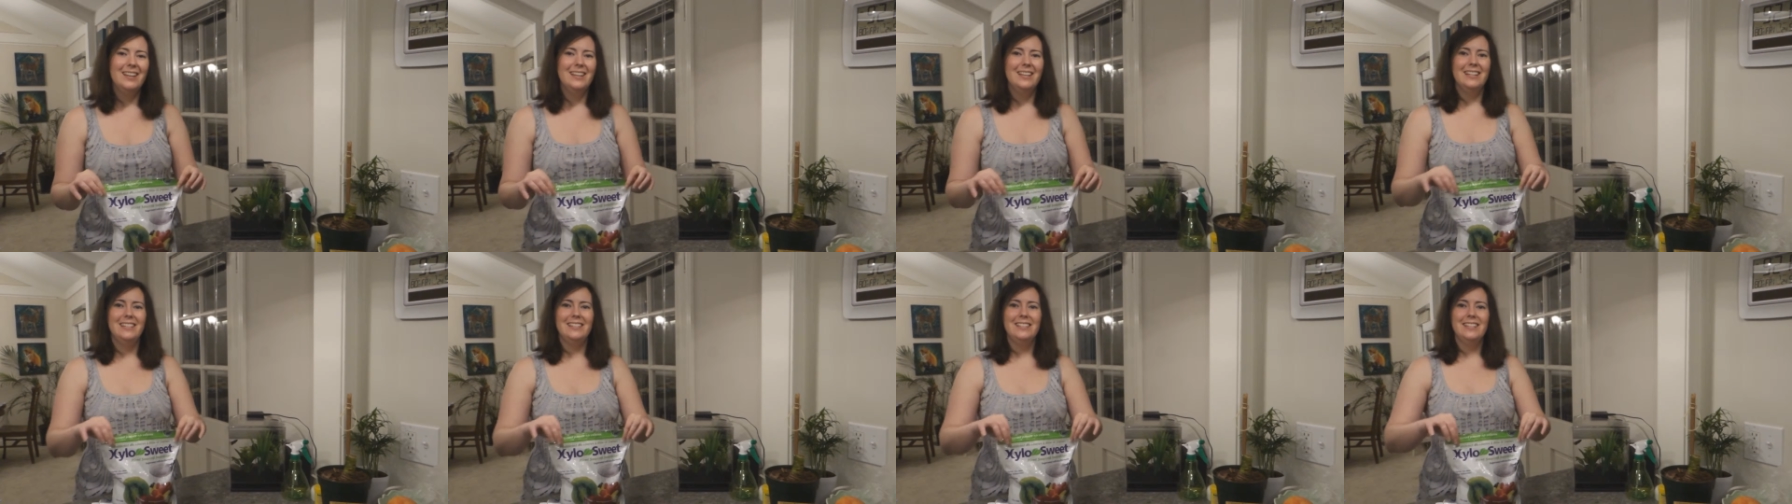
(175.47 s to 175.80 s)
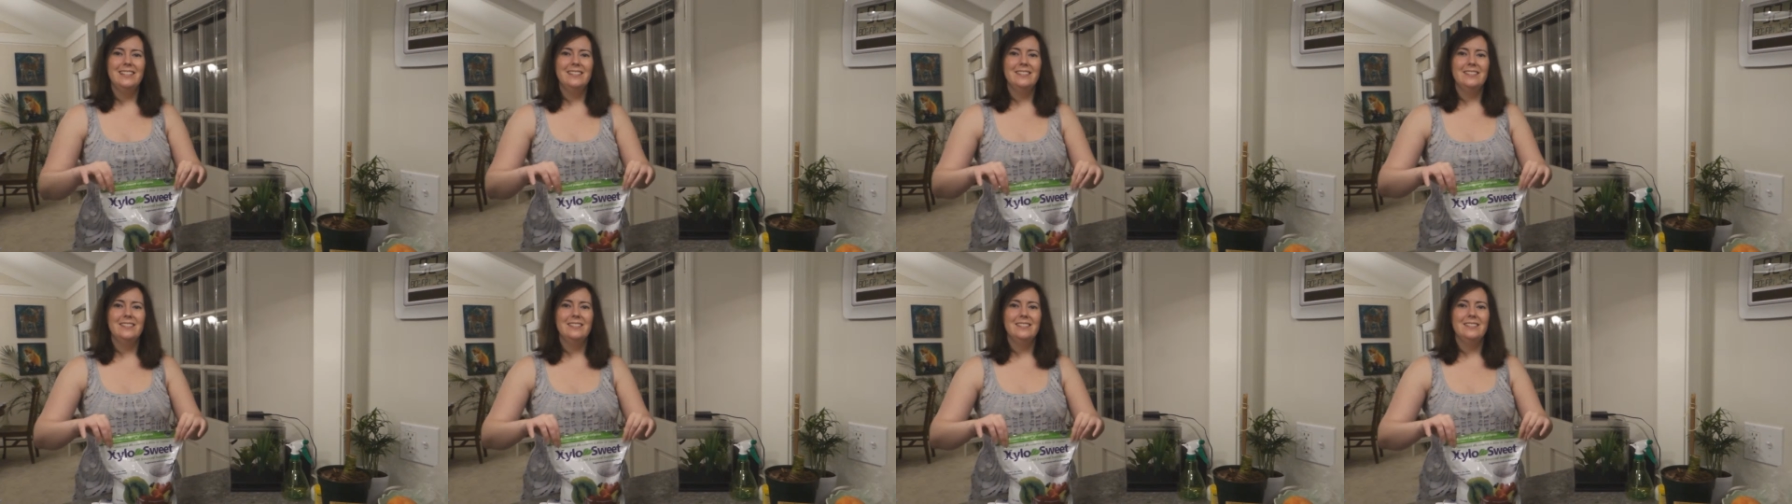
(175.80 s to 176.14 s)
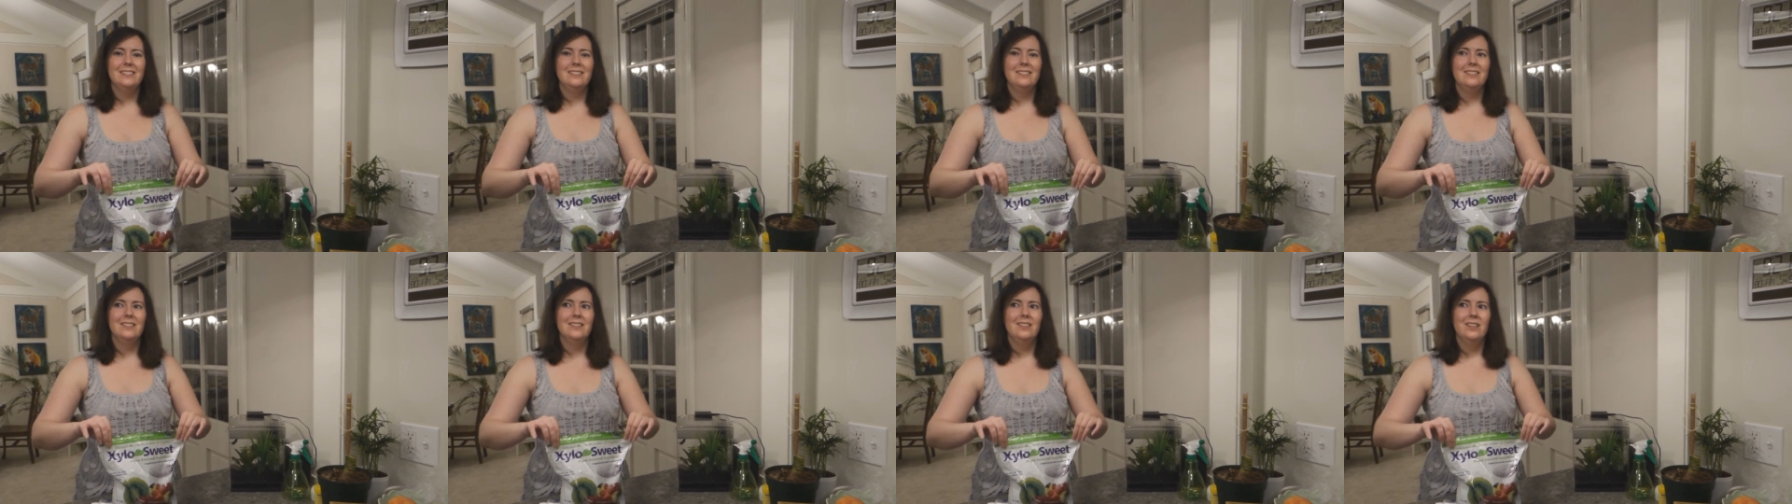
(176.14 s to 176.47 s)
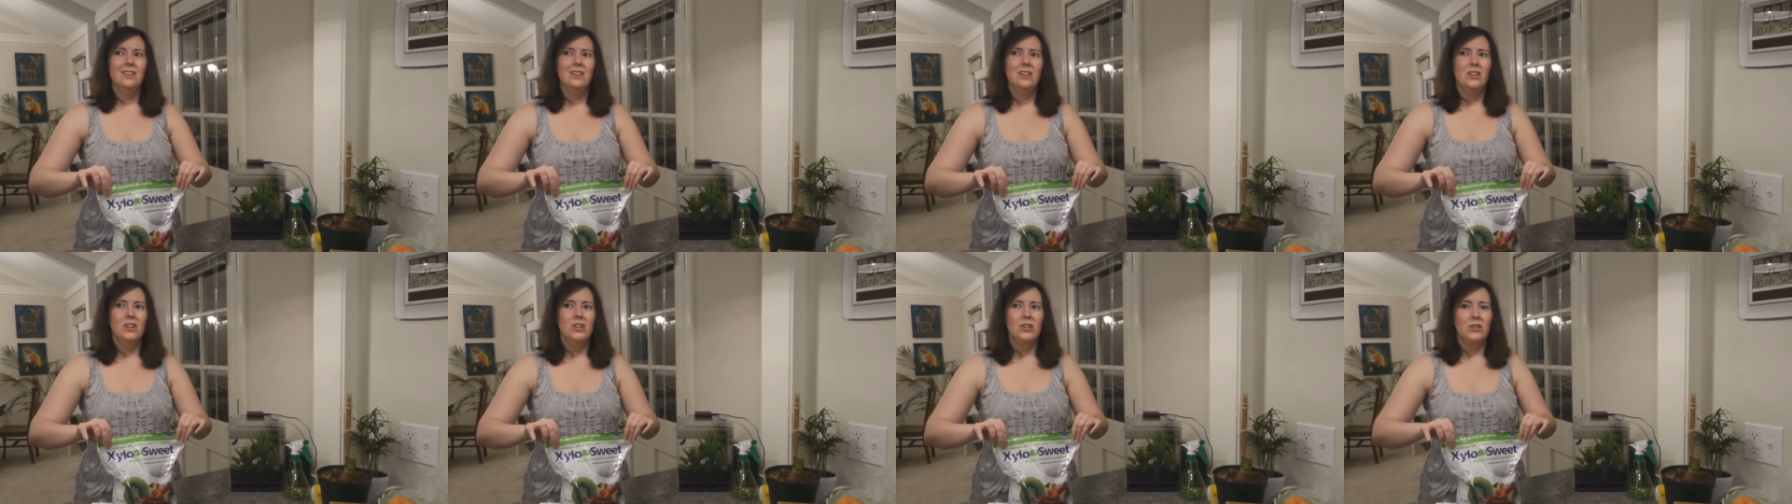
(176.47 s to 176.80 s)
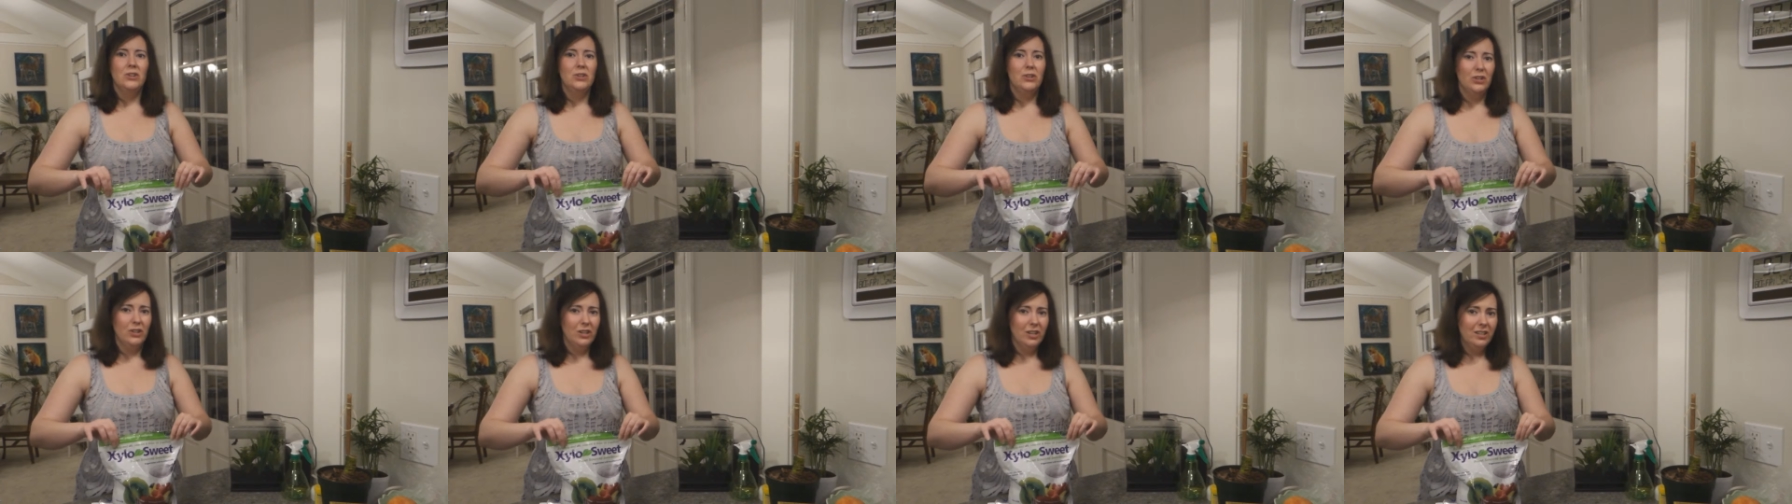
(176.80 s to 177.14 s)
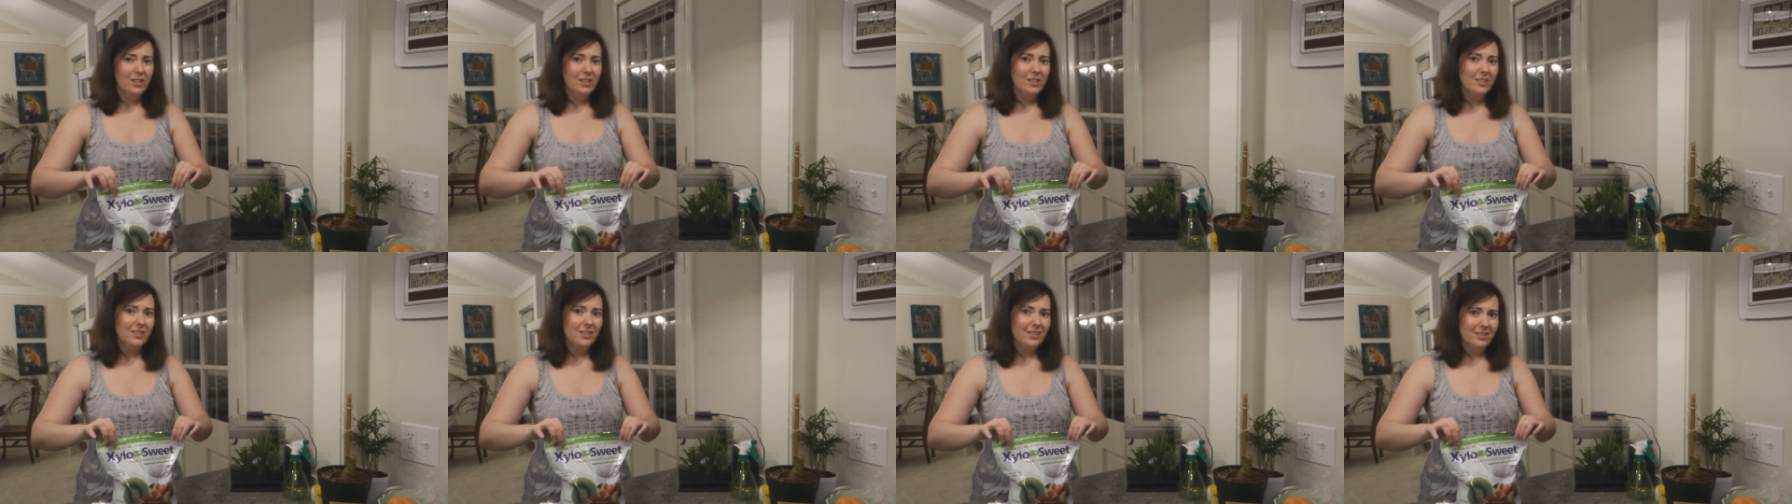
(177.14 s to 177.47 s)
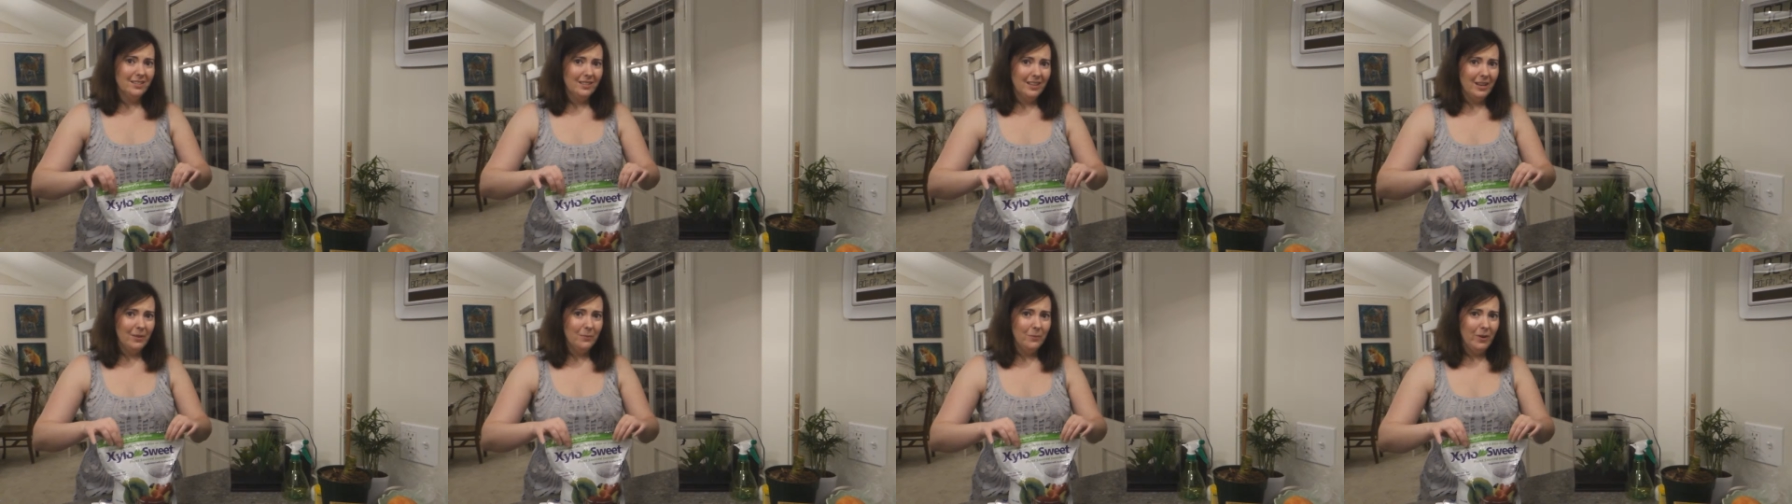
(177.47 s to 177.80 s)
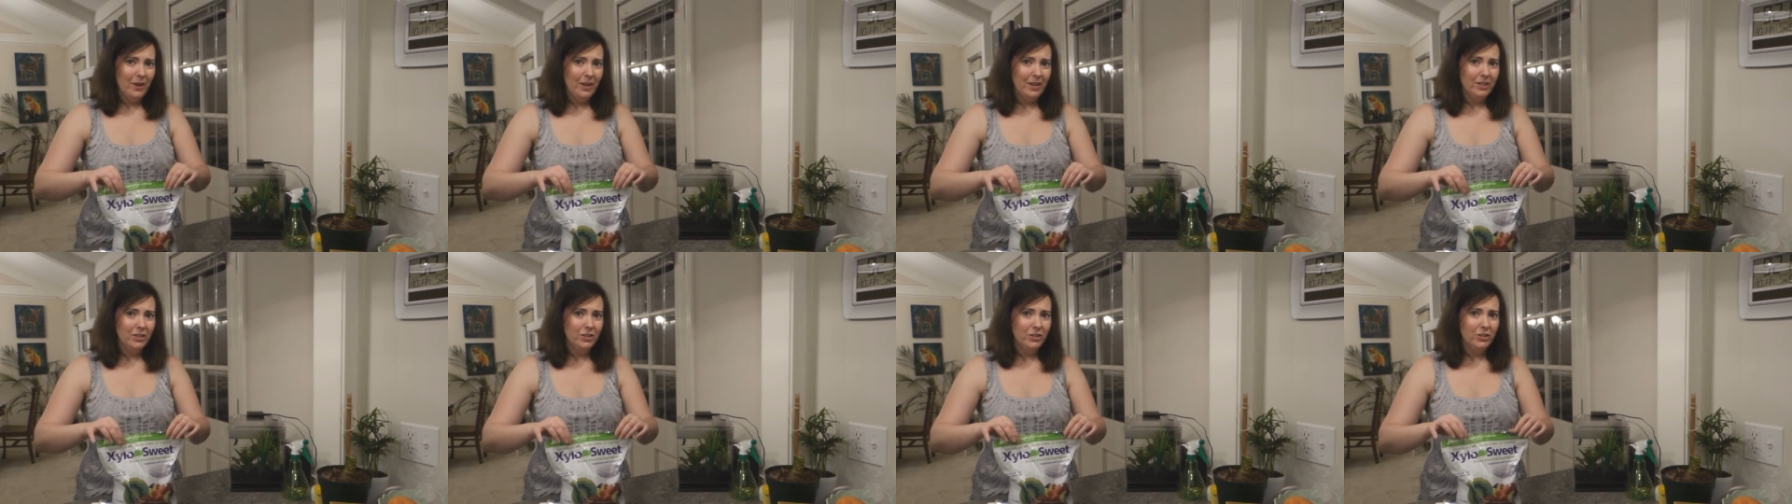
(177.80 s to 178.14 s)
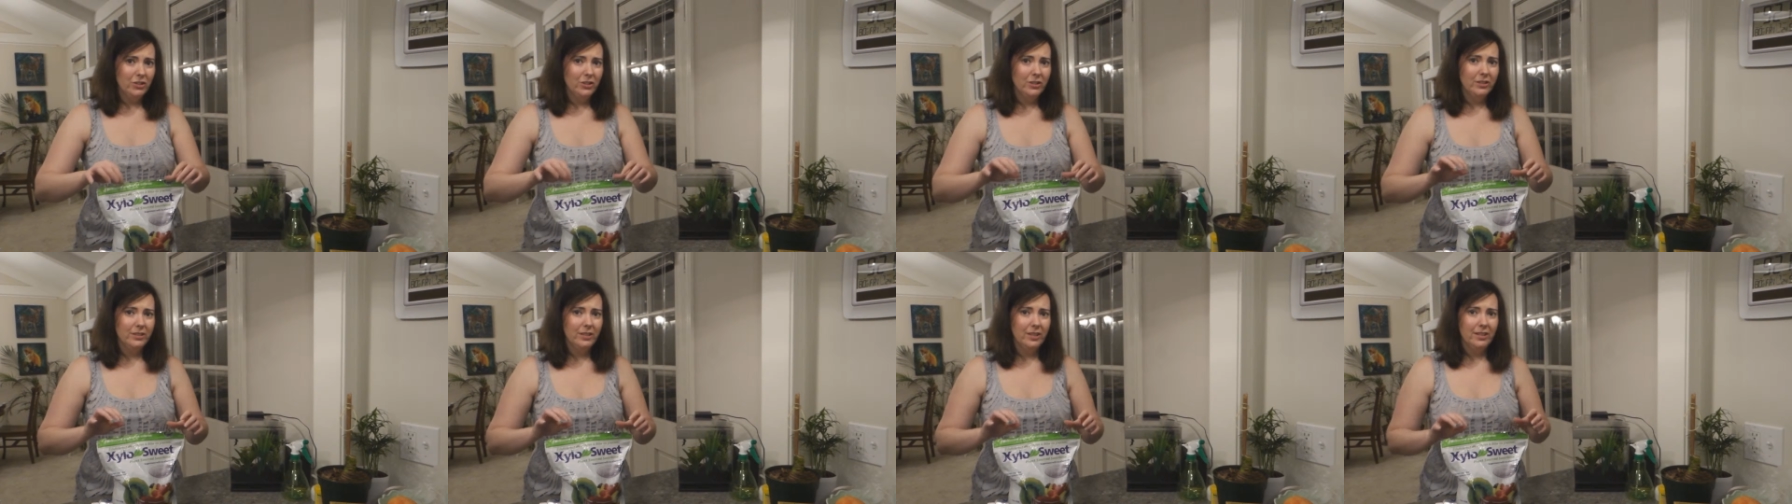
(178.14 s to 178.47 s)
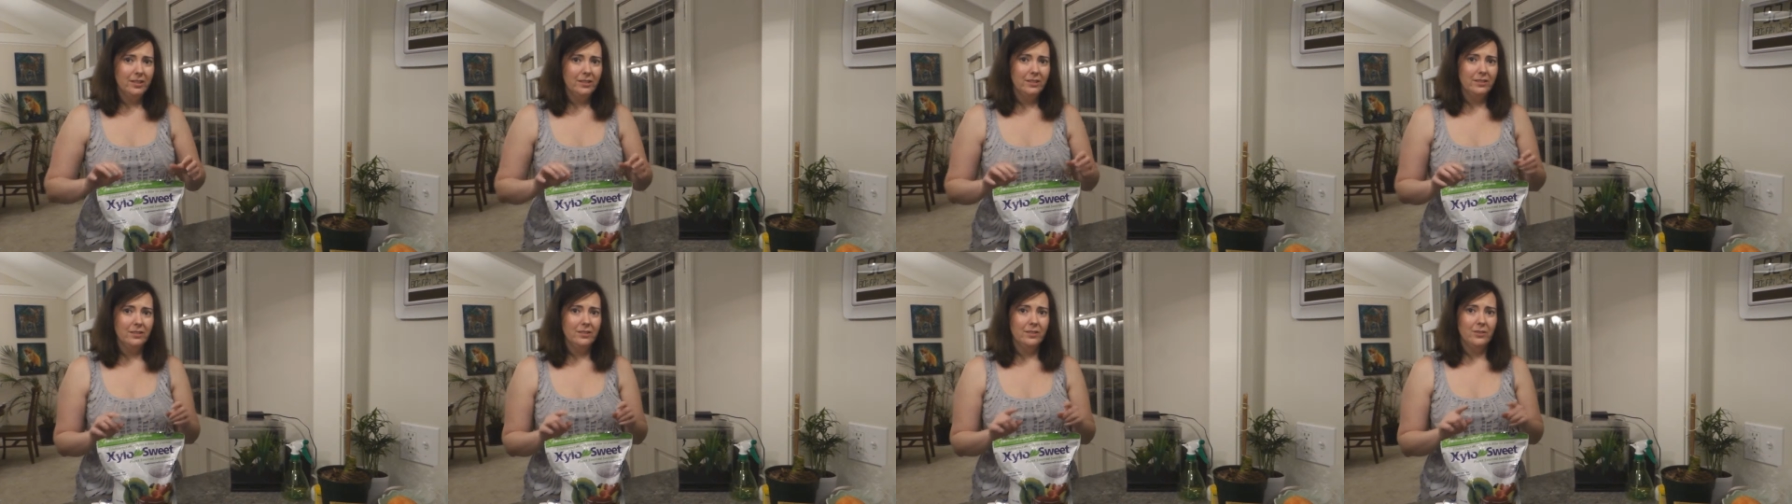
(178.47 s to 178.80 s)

It doesn't cook the same way sugar does.